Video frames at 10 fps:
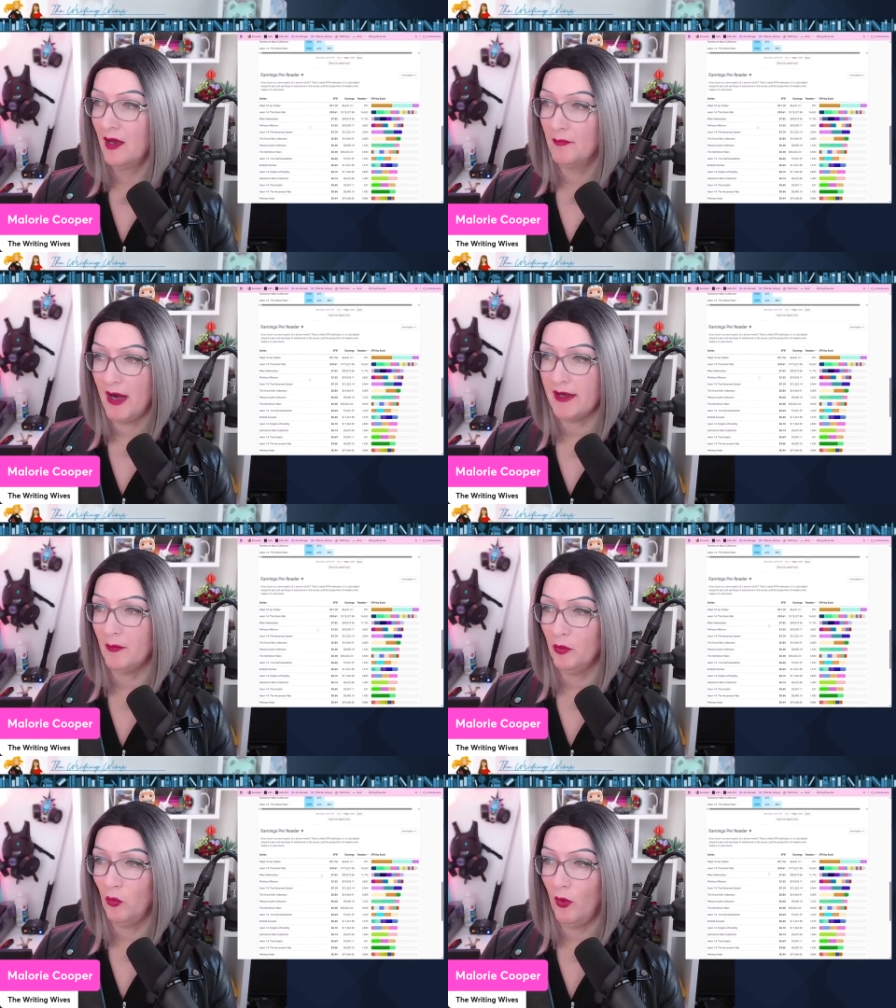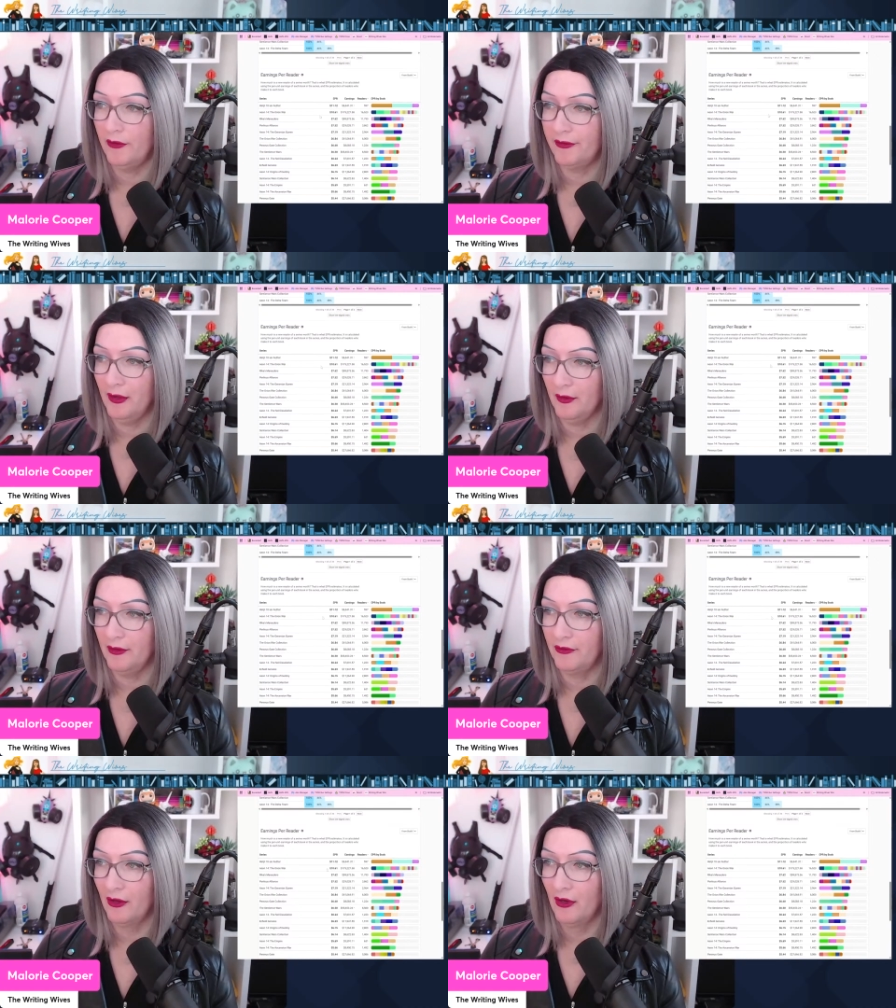My number one
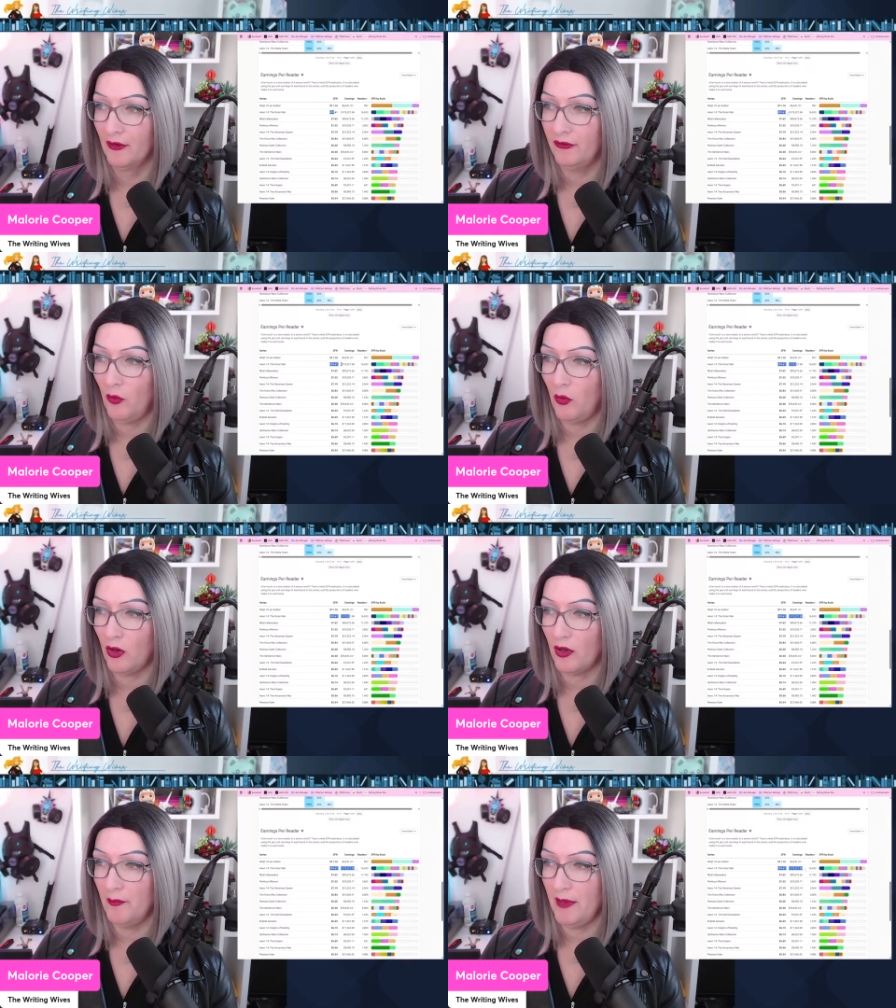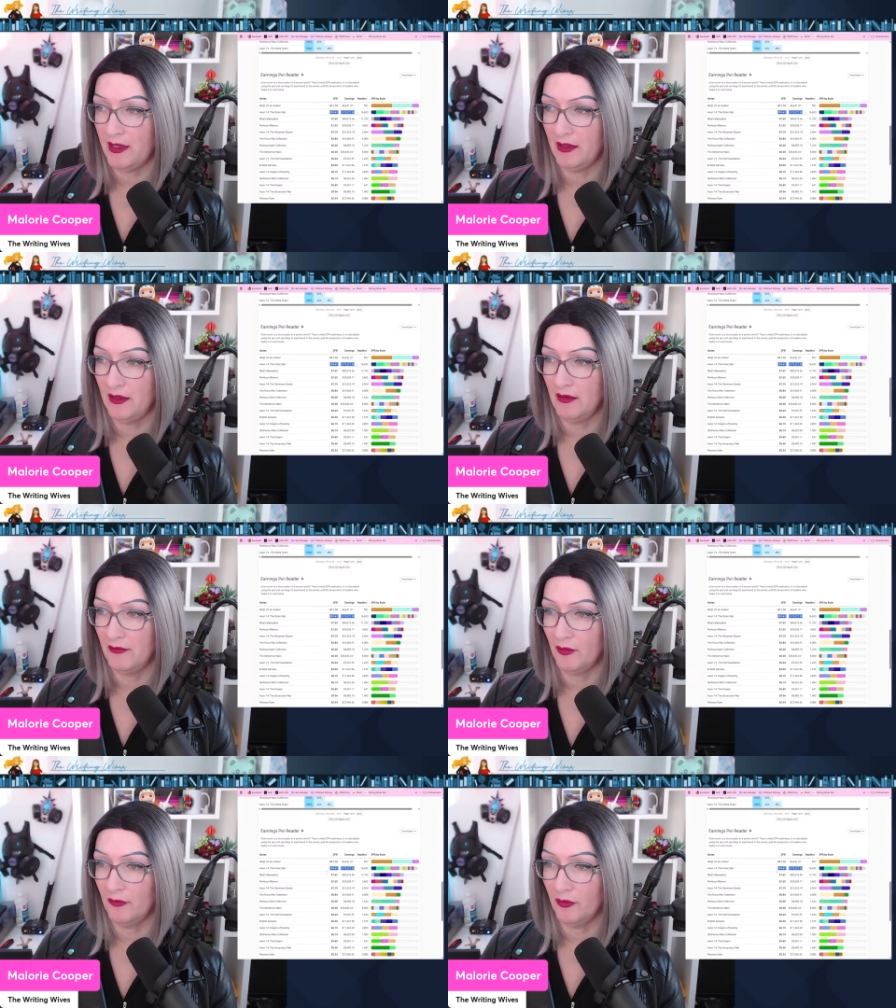series for making
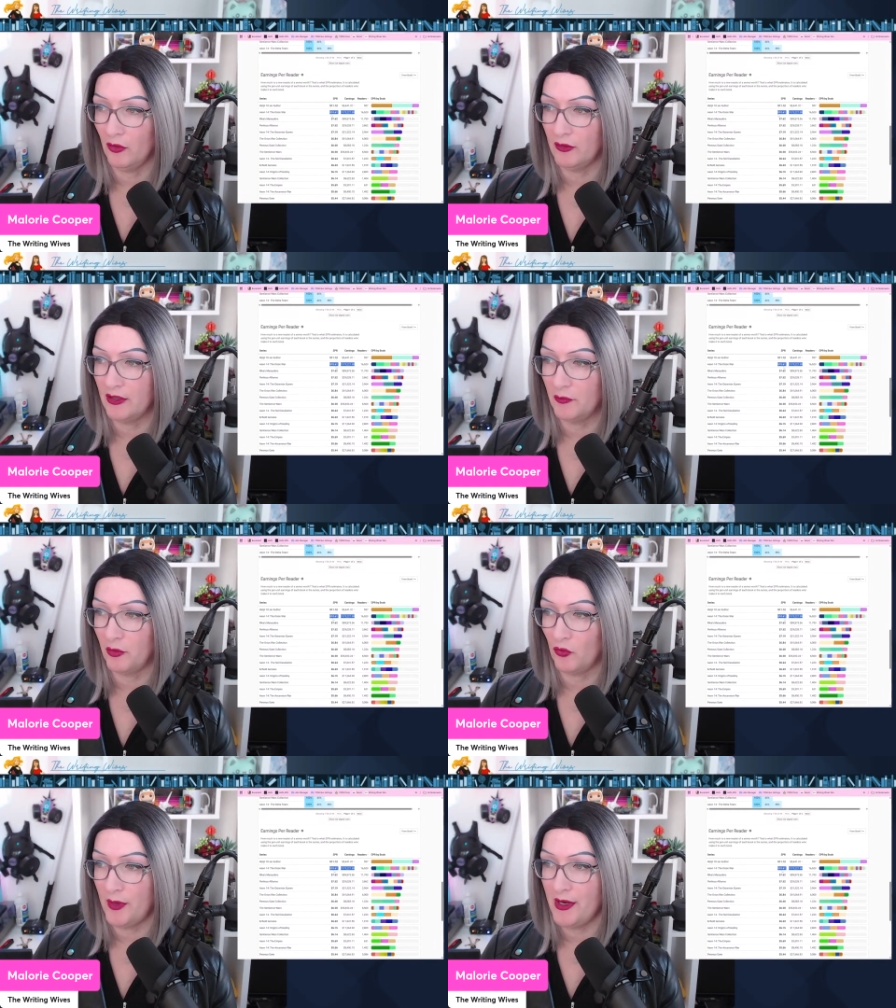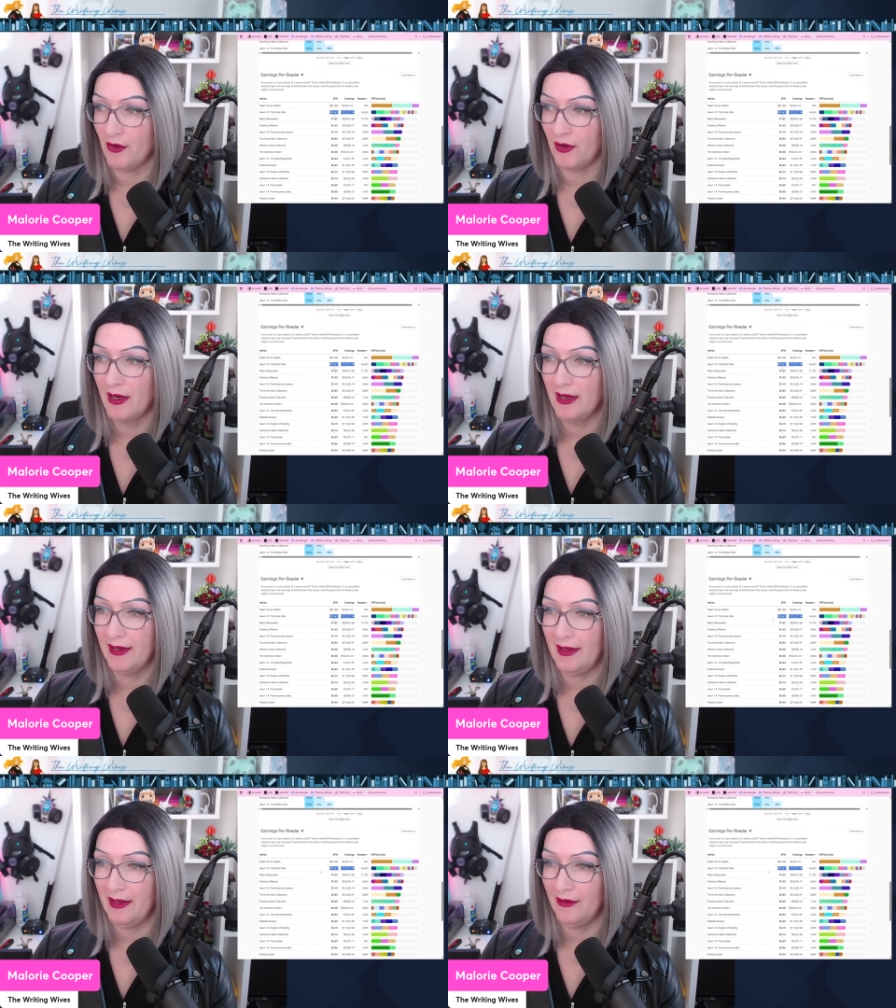for earnings per reader
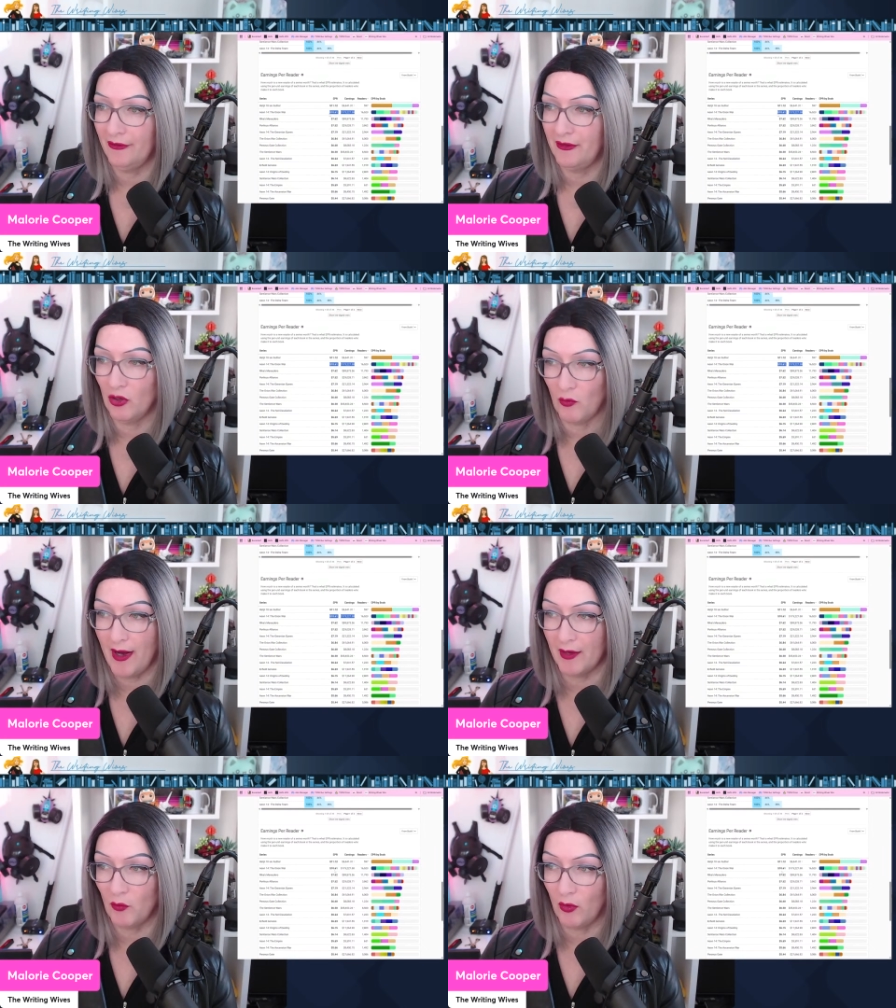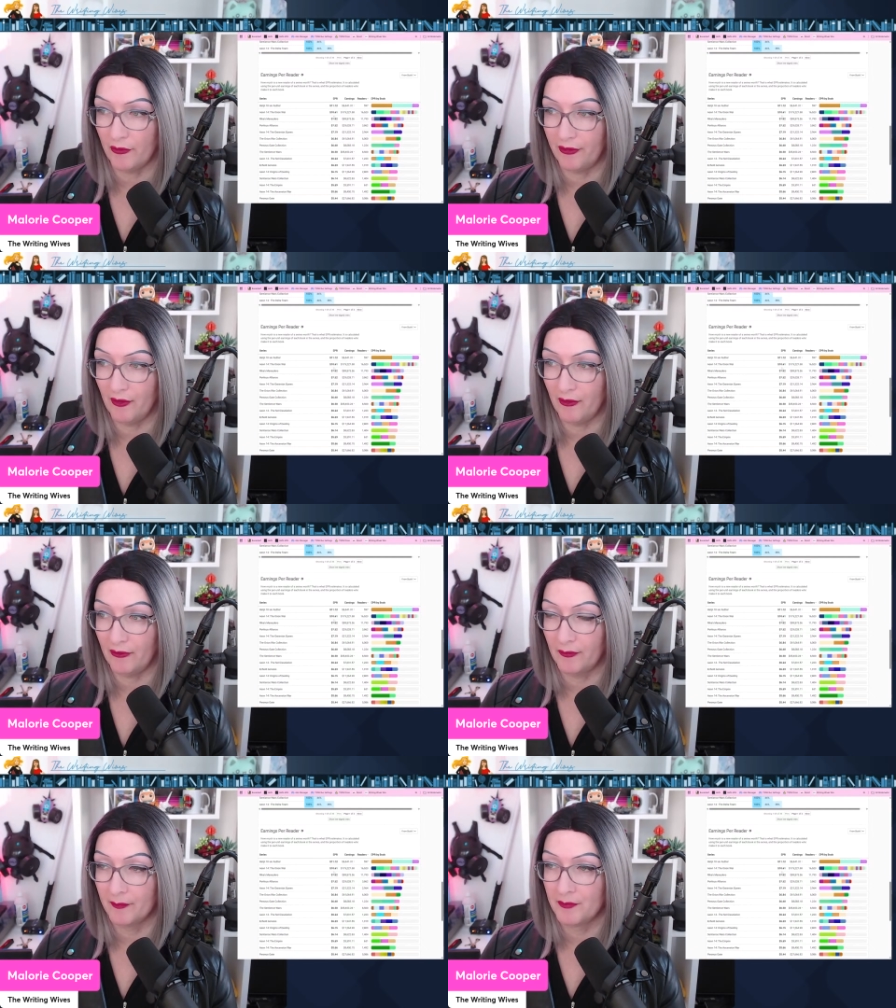is the Orion War series.